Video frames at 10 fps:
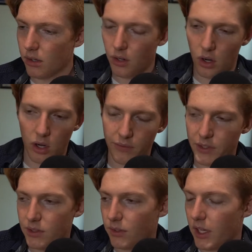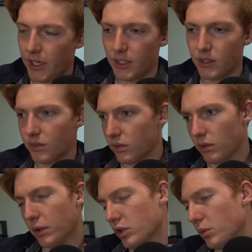Our offensive line is a
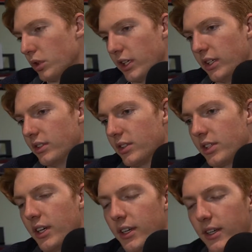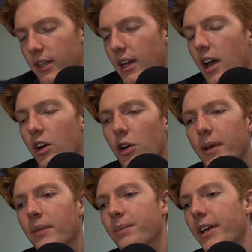bunch of rookies. I don't know,
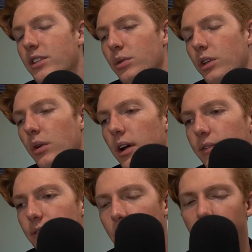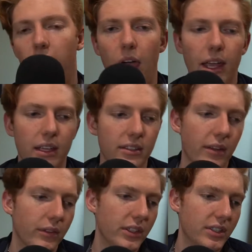man. It's really rough. Like I can
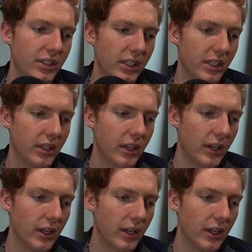definitely see.